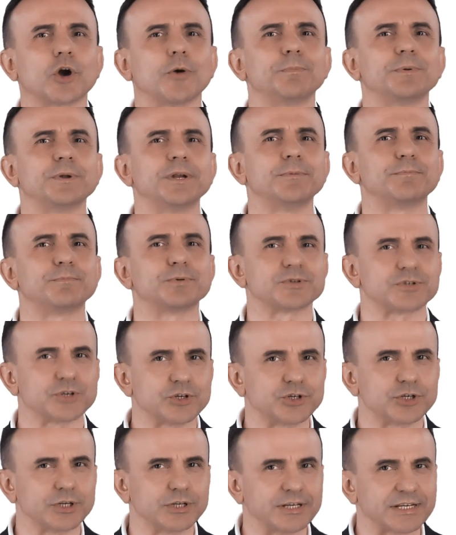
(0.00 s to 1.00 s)
company
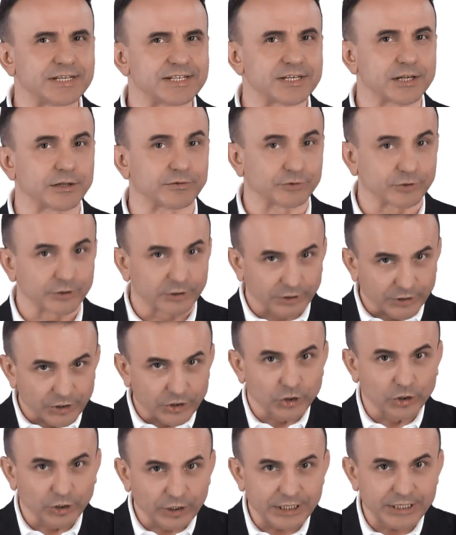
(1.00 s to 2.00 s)
positioned itself
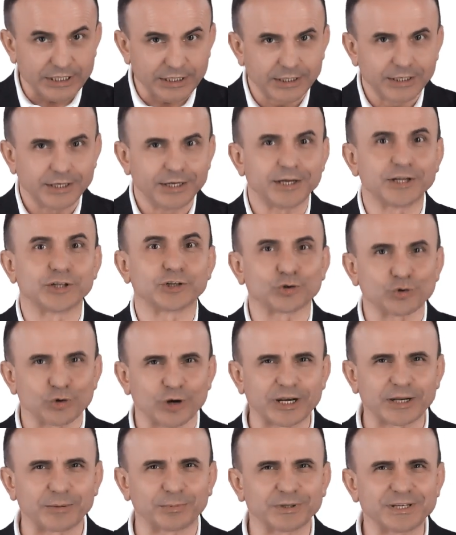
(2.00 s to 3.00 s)
clearly and
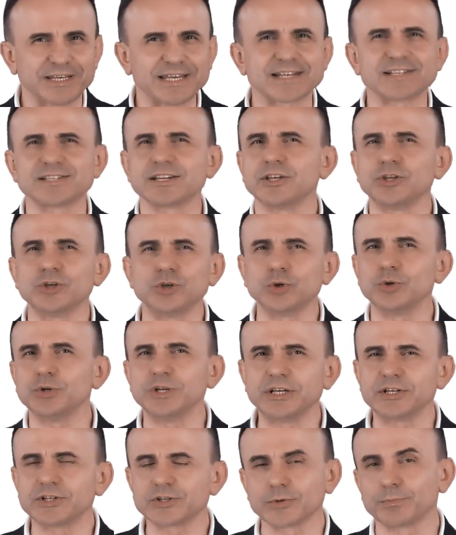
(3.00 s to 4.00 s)
credibly as a
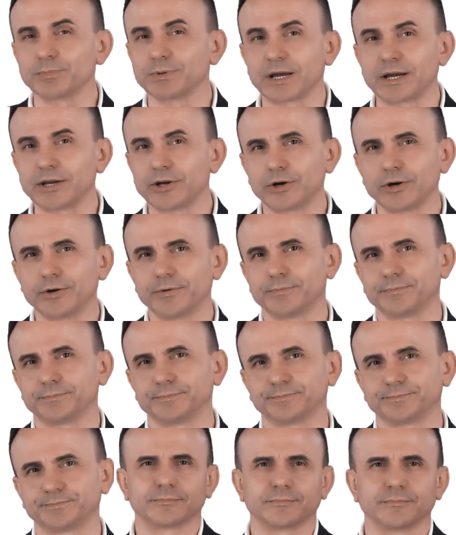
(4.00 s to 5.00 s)
unique supplier.
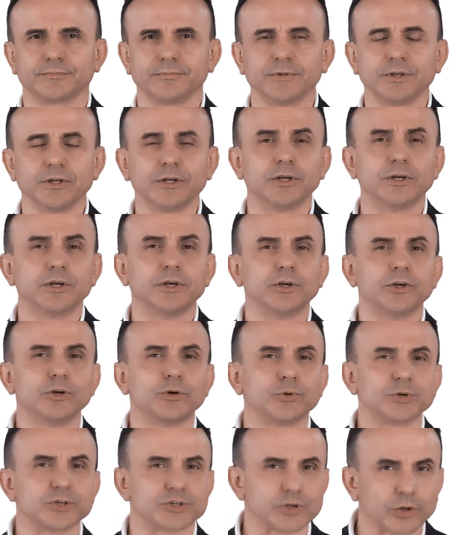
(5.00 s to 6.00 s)

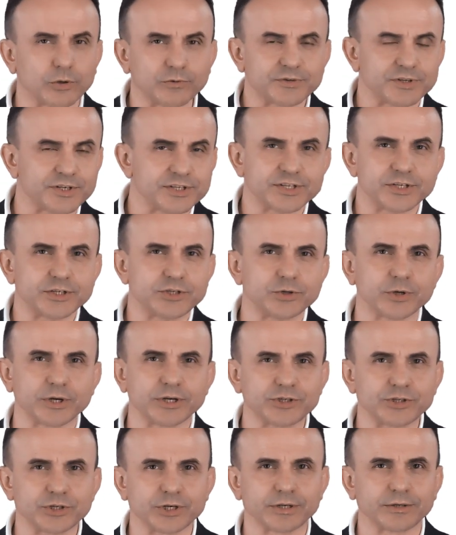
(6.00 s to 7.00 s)
Resolve this
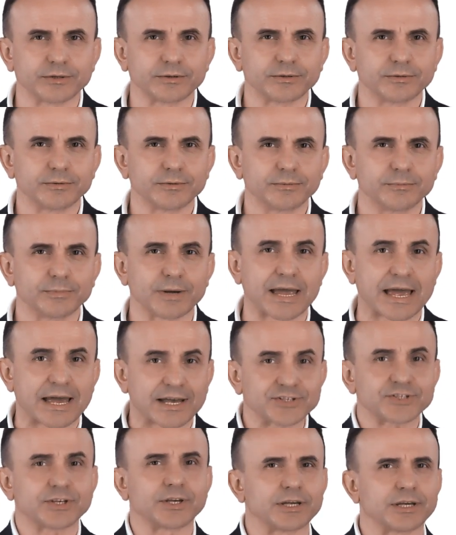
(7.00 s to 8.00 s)
situation by
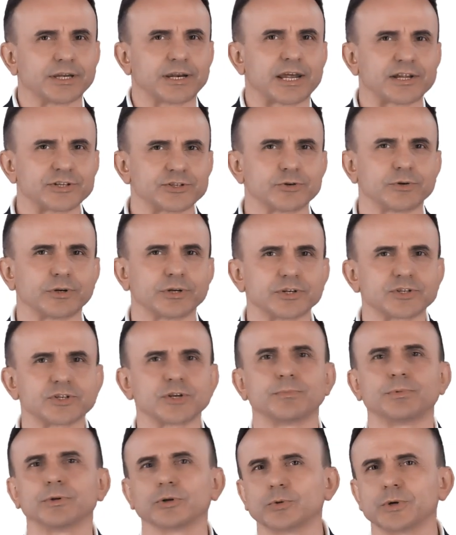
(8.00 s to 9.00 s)
asking and answering a
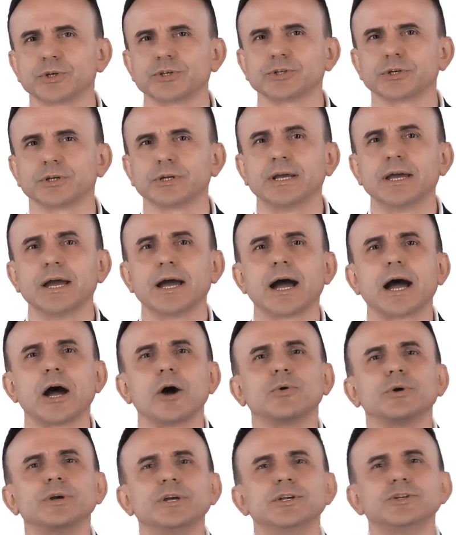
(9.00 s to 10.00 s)
simple question.
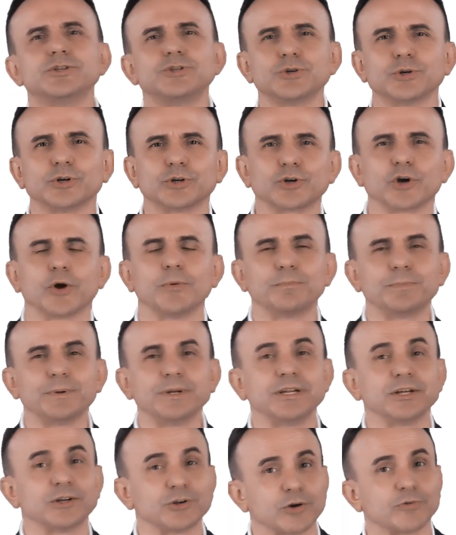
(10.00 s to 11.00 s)
How is your
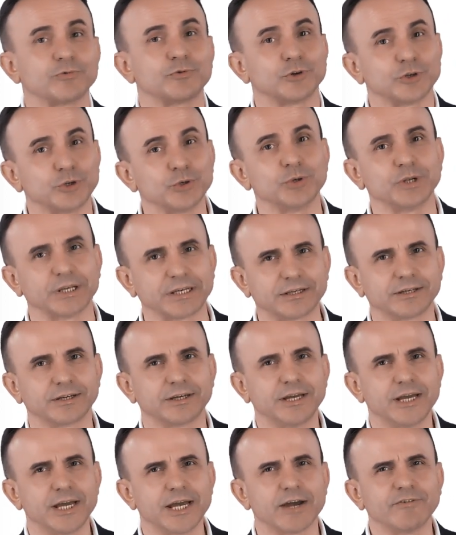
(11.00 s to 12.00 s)
company and offer unique?
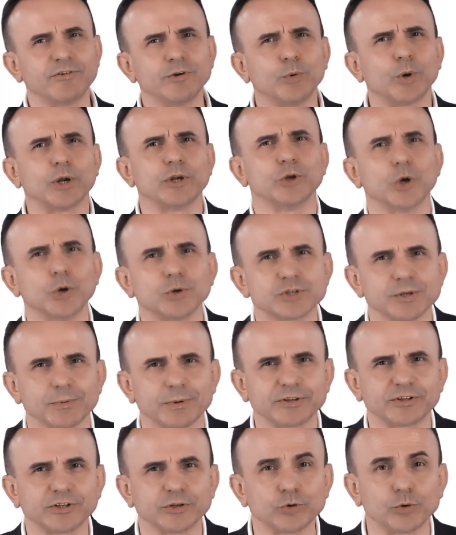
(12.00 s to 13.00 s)
Everyone knows
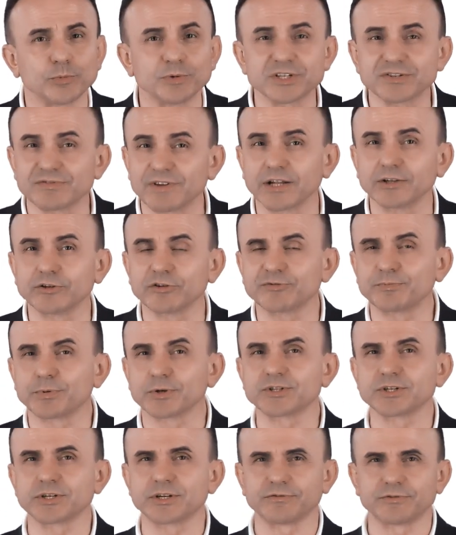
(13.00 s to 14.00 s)
about the enormous value of
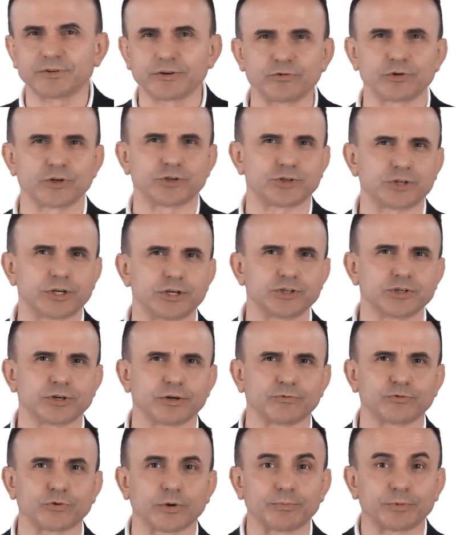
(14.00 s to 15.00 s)
positive
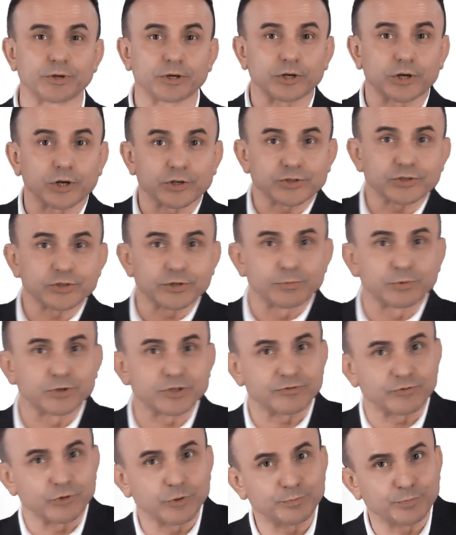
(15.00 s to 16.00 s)
differentiation from the
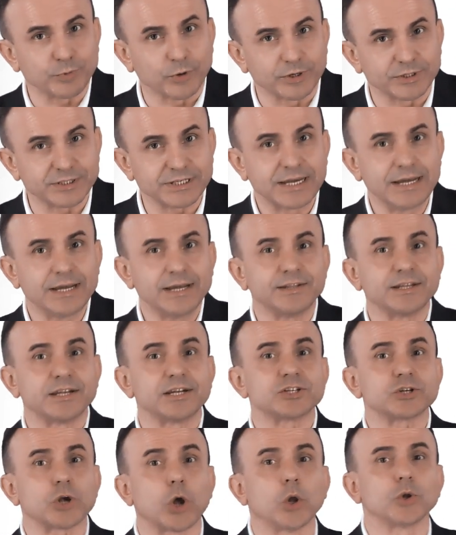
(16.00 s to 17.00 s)
customer's viewpoint that
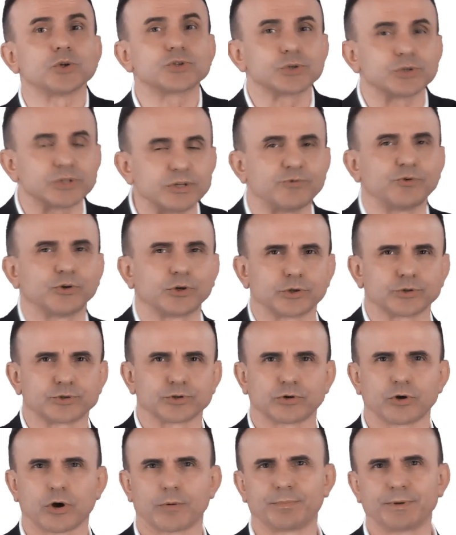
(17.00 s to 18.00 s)
is also difficult
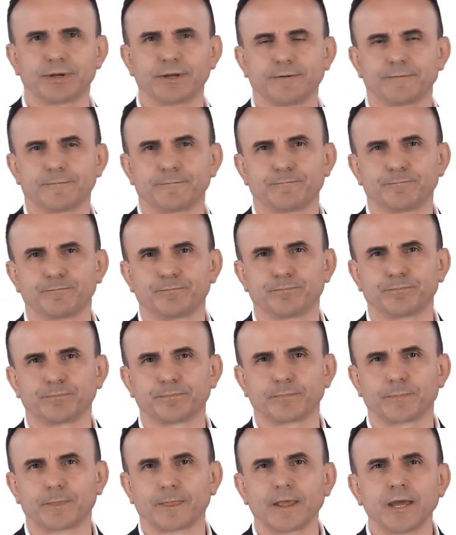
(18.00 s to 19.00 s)
to copy.
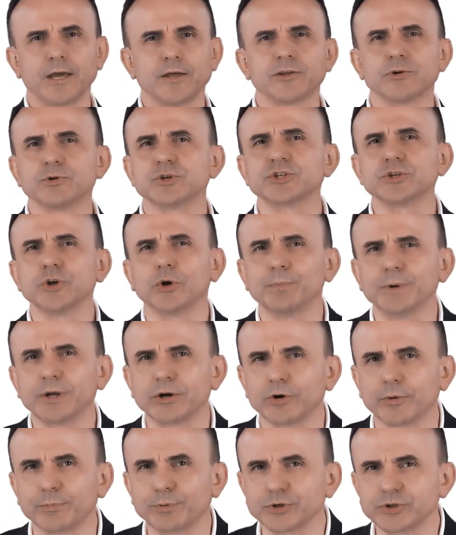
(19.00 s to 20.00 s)
There is no
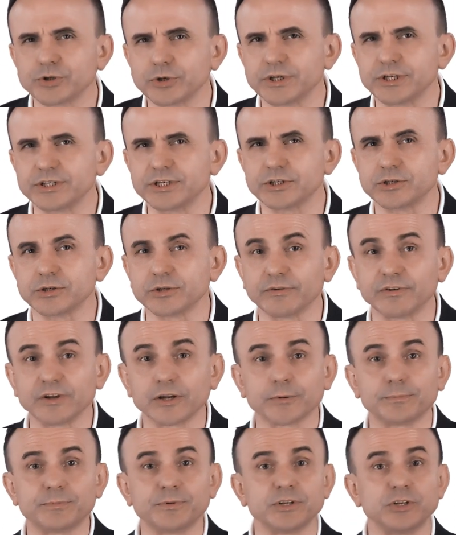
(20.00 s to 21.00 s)
better opportunity to
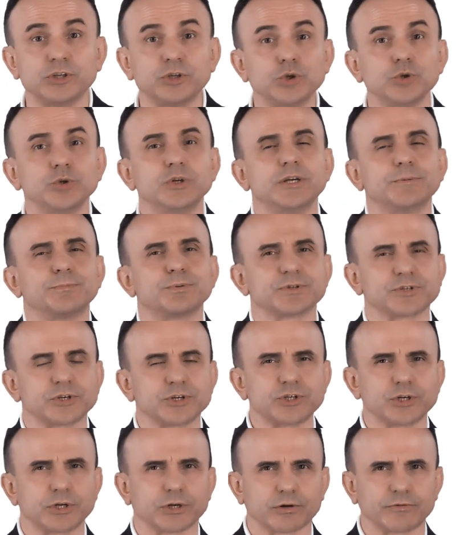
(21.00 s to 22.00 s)
develop the unique
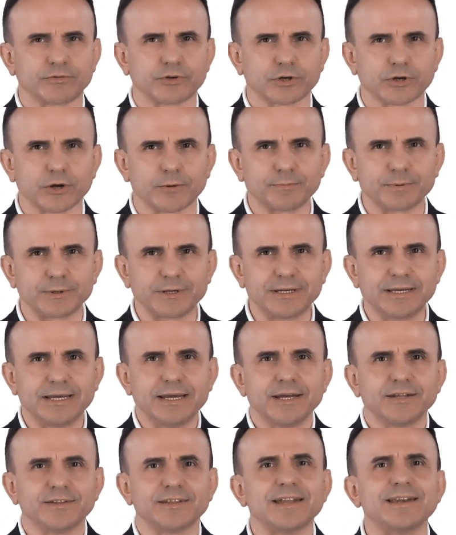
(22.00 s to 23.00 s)
positioning of your company
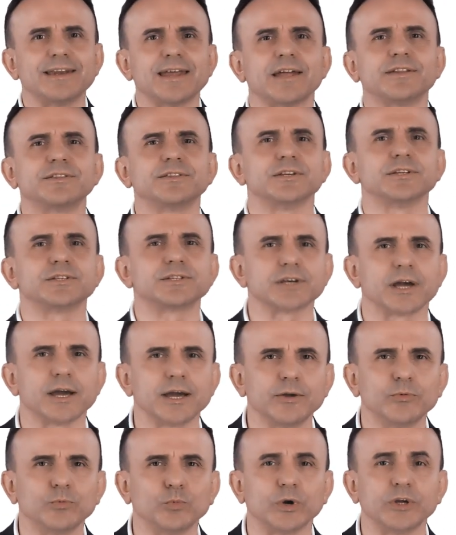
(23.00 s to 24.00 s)
than at the
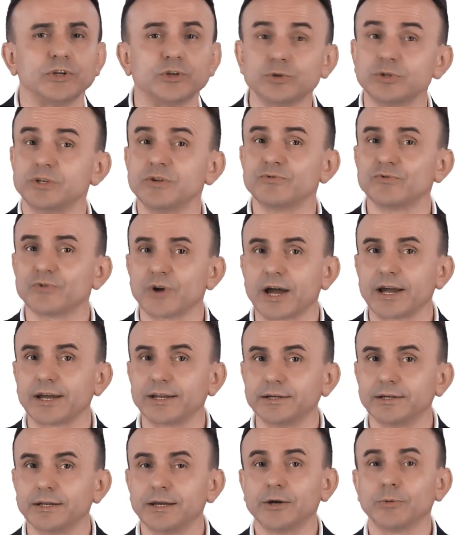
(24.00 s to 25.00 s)
time when
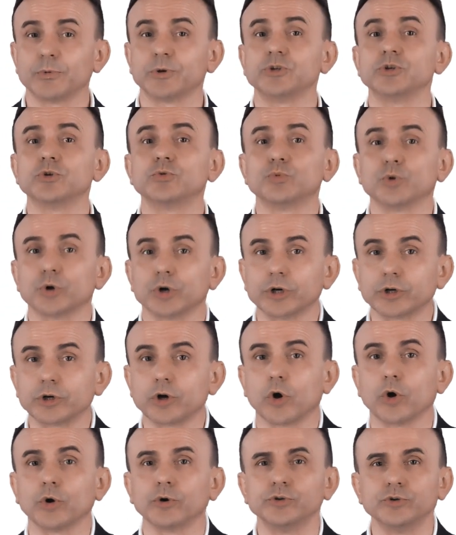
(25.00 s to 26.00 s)
you work
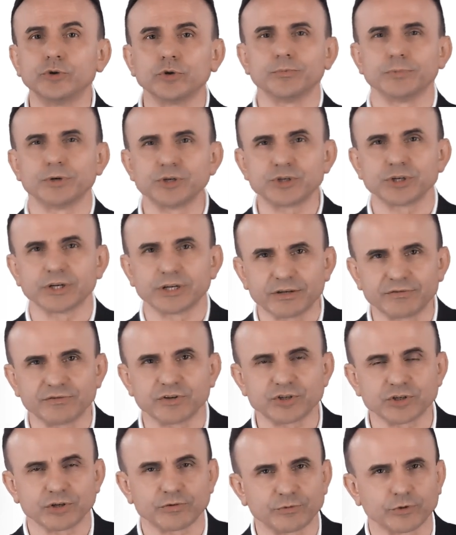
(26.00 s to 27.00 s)
on your mission and
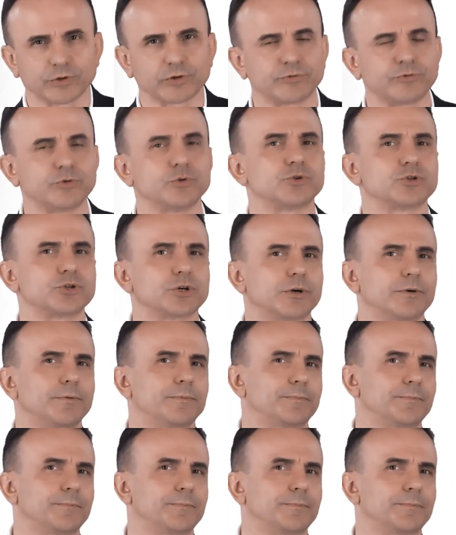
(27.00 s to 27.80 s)
vision for the future.